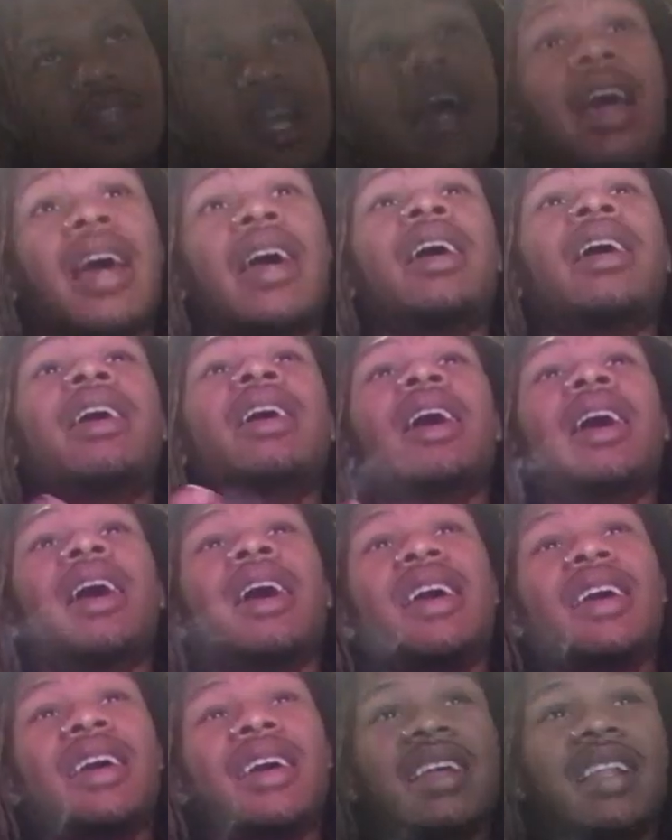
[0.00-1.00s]
Hey,
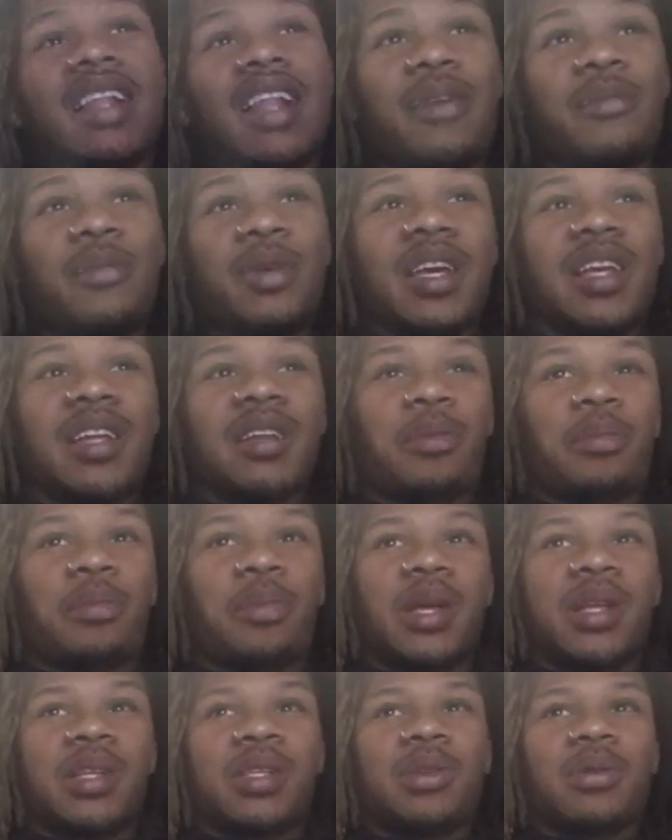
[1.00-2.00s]
hey, let me get the
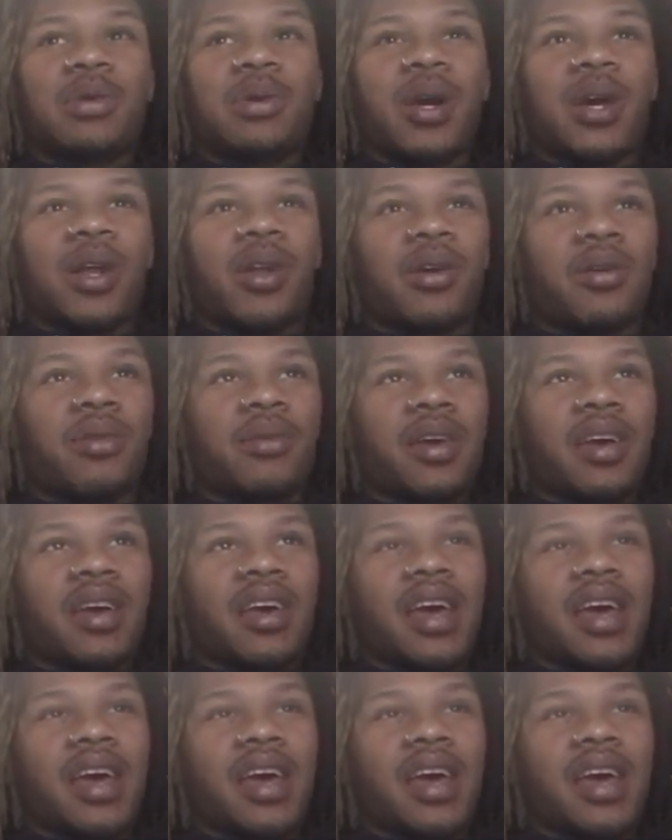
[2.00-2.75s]
picture with him.